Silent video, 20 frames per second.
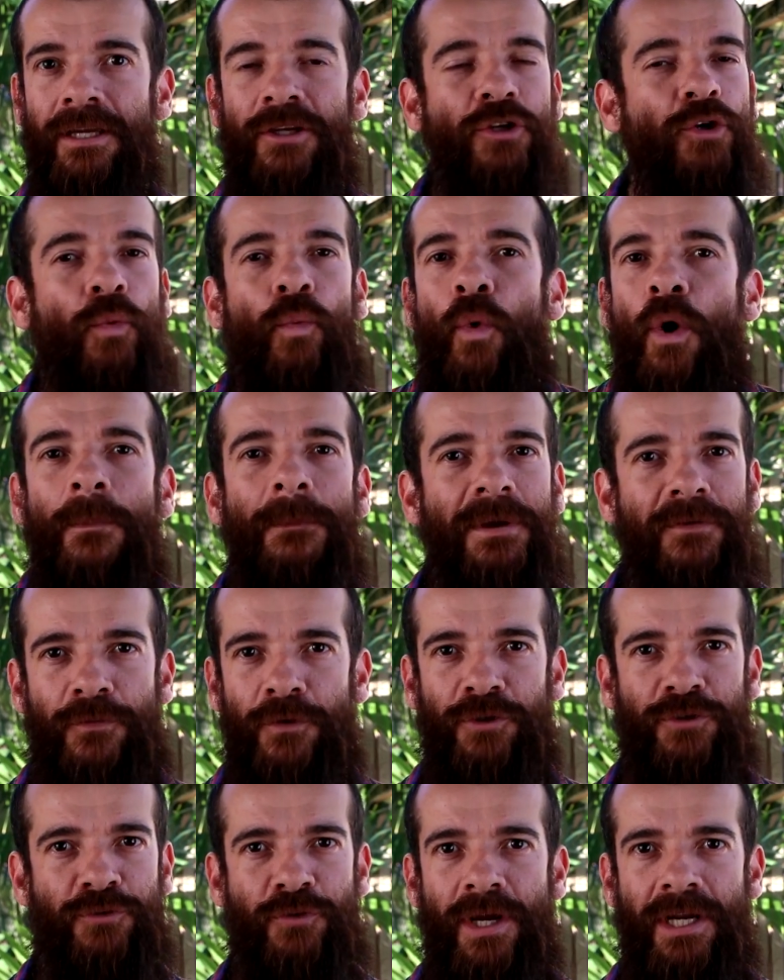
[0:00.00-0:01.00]
you won't be
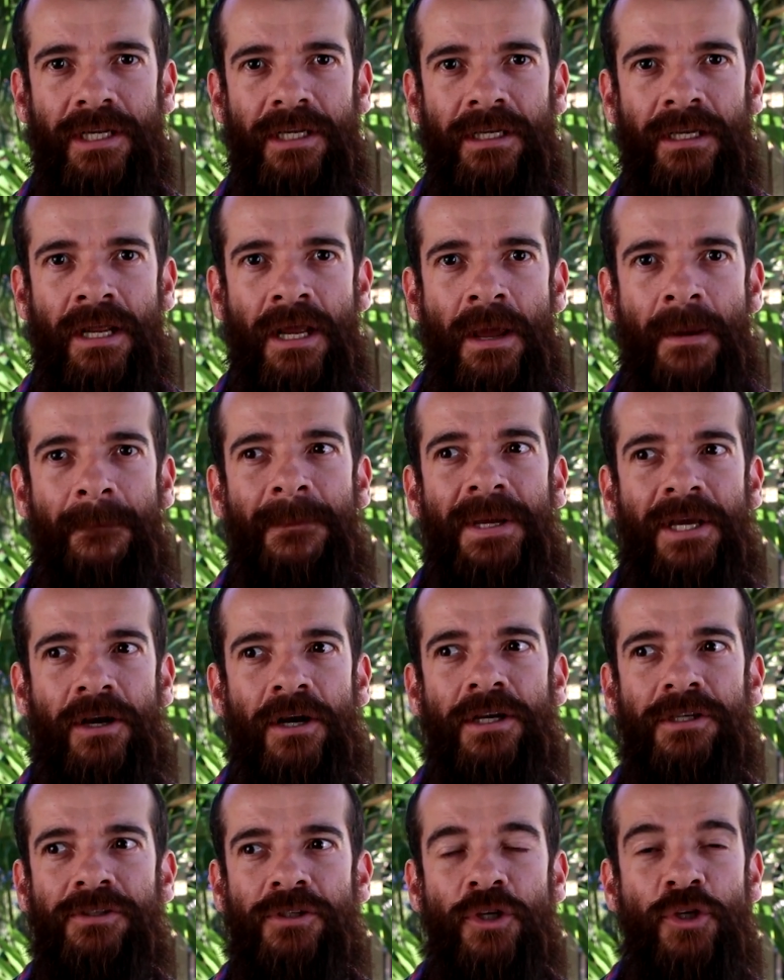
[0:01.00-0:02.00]
frustrated
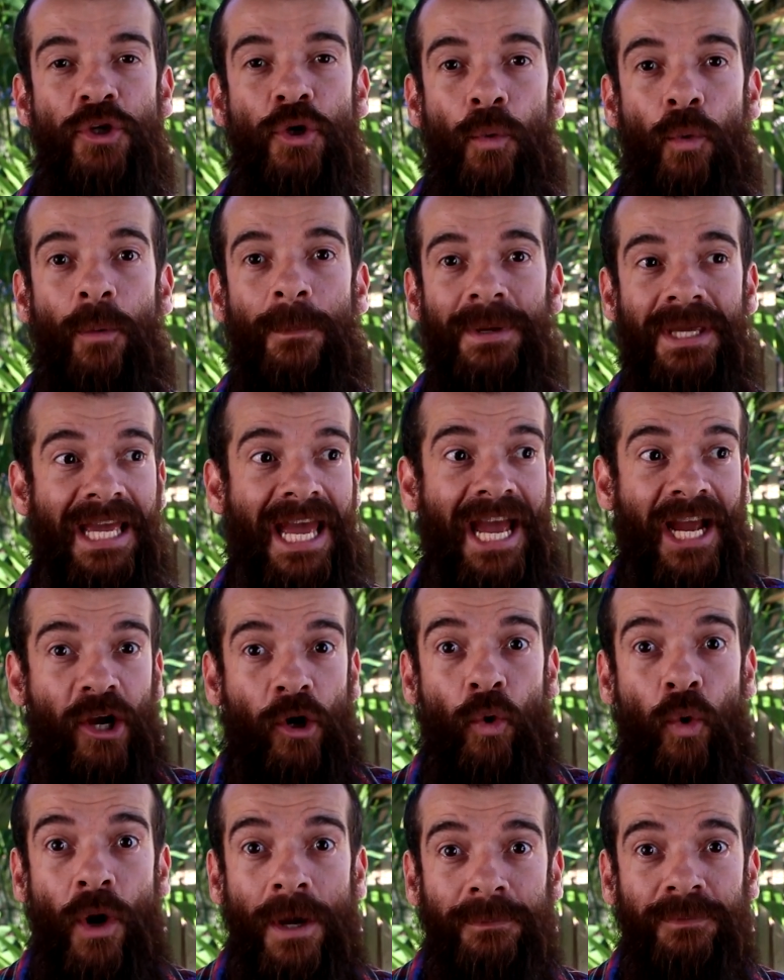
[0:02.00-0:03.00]
because you will be
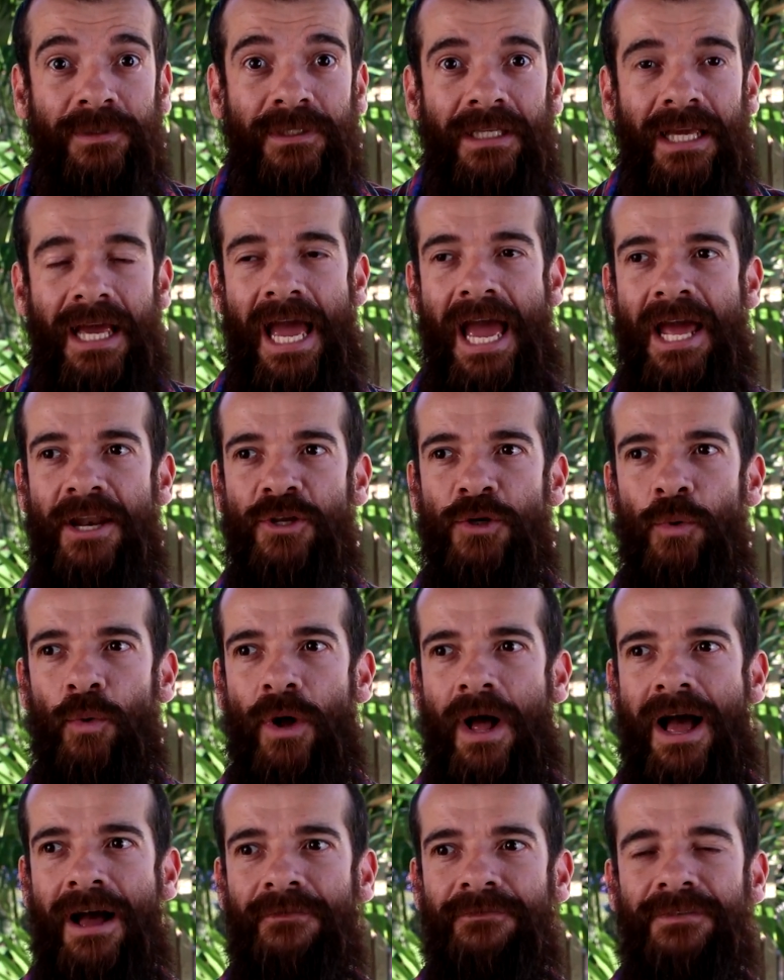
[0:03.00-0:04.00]
equipped and you
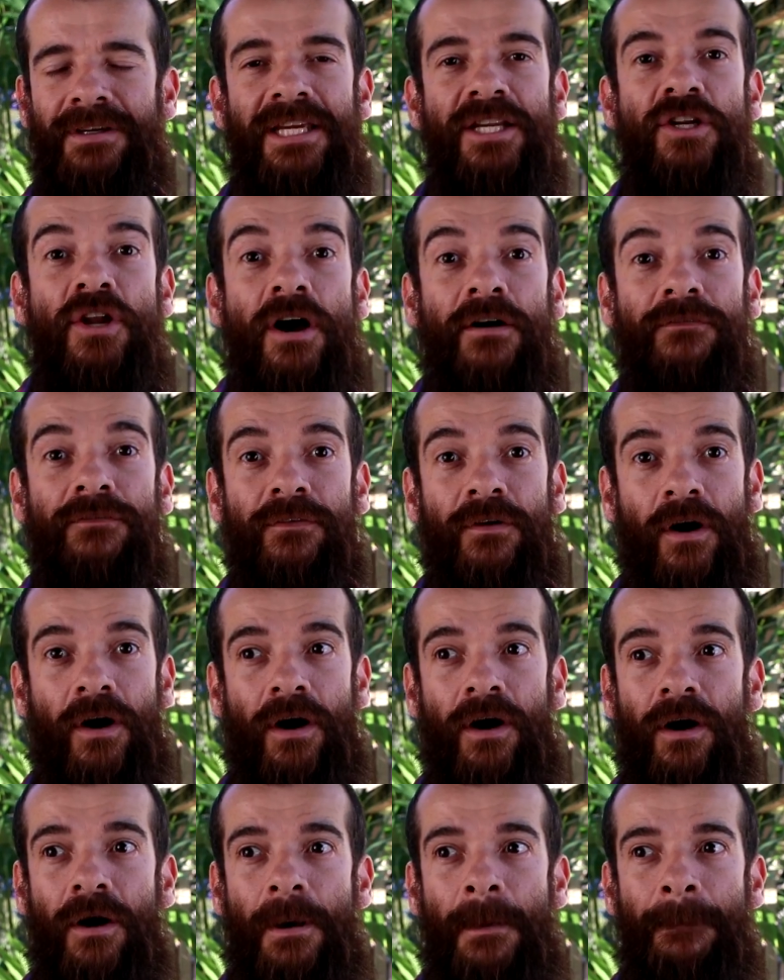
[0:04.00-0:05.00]
will have enough
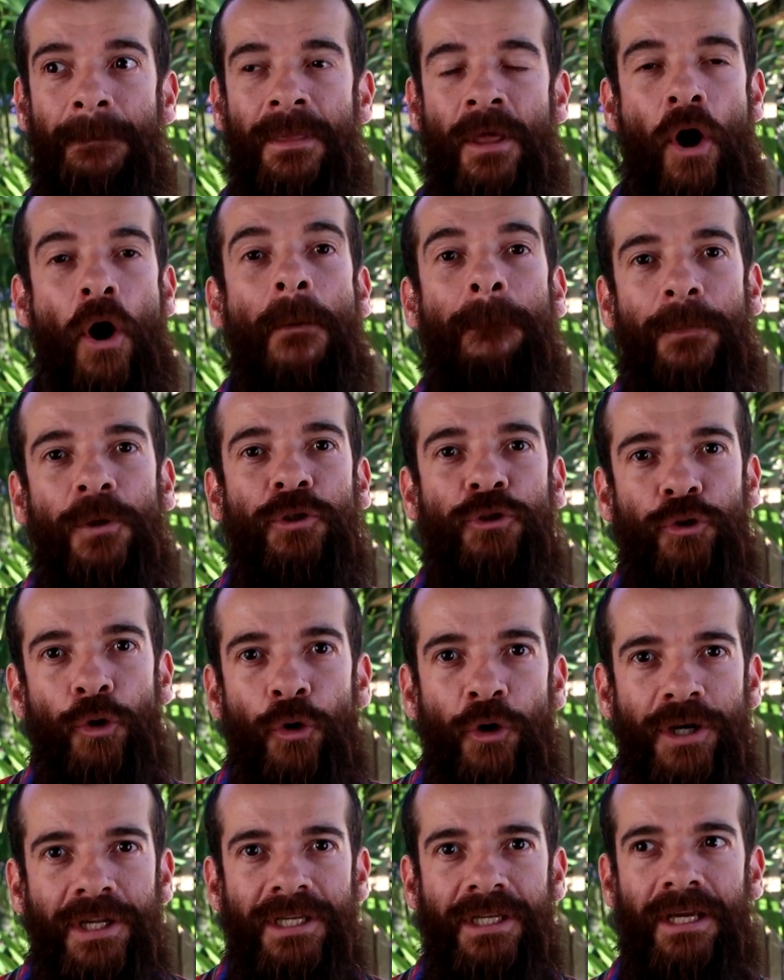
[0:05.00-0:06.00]

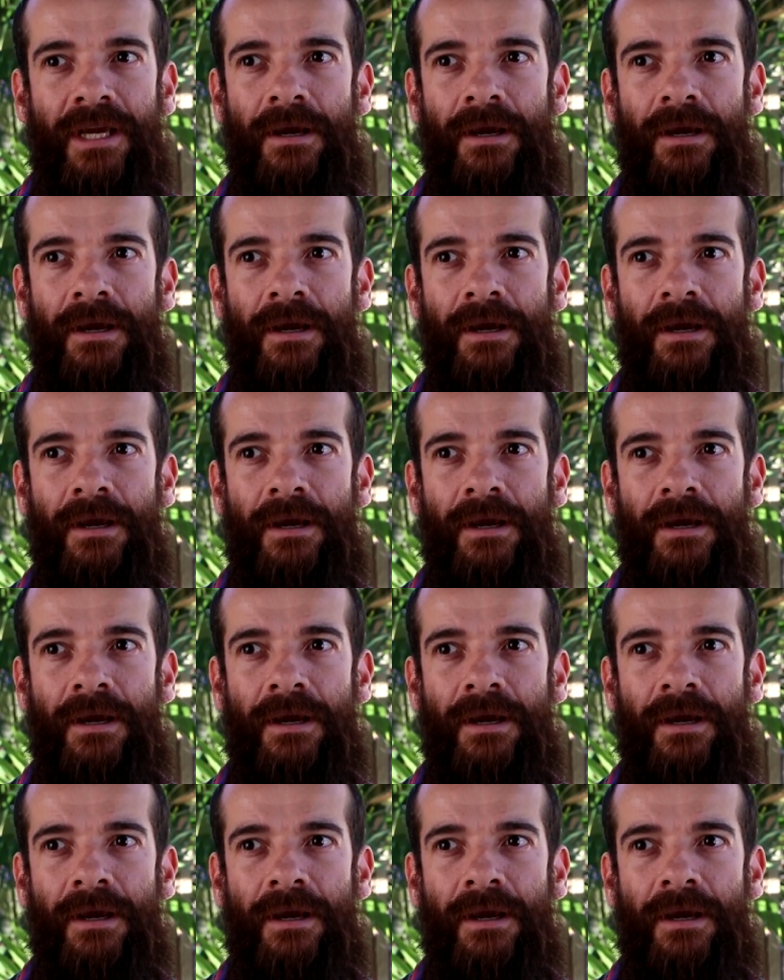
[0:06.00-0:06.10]
opportunity,